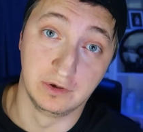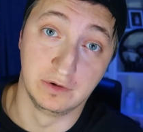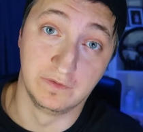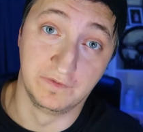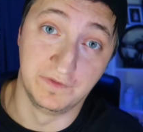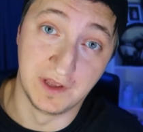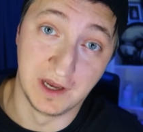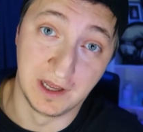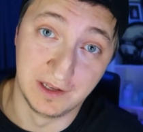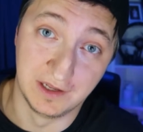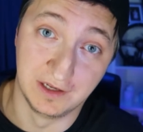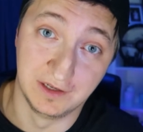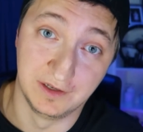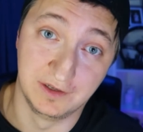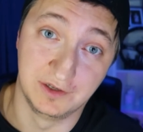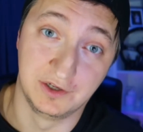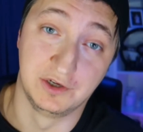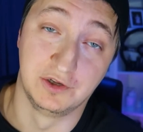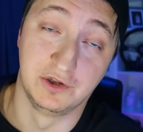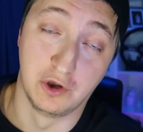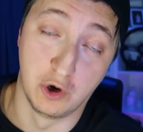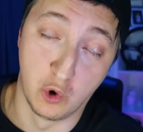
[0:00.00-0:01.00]
who've done it,
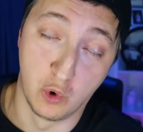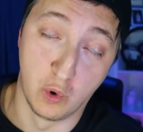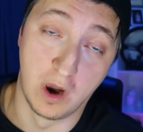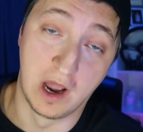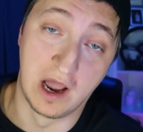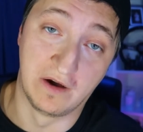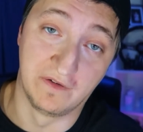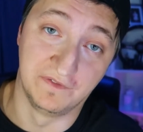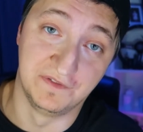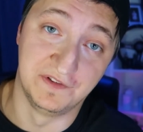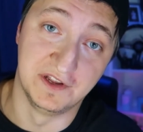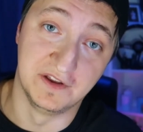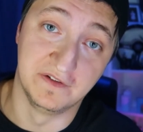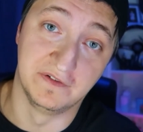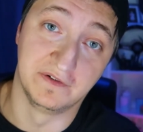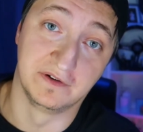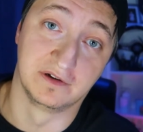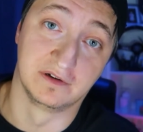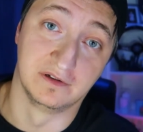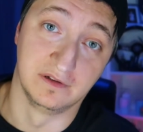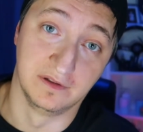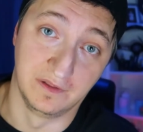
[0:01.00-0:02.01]
you know how
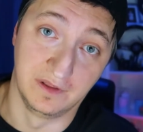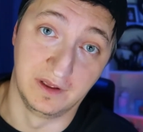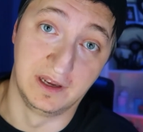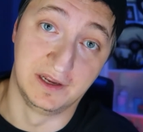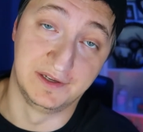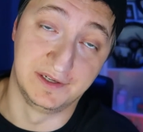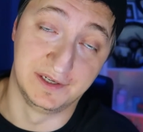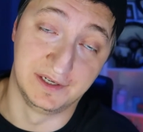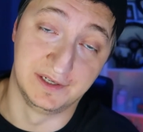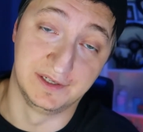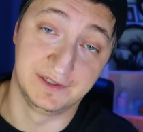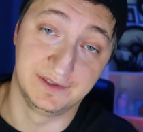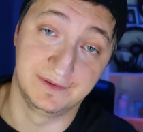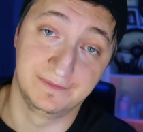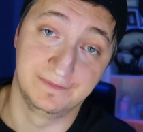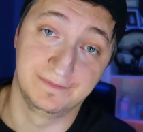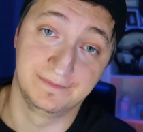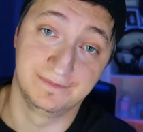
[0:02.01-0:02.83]
difficult it is.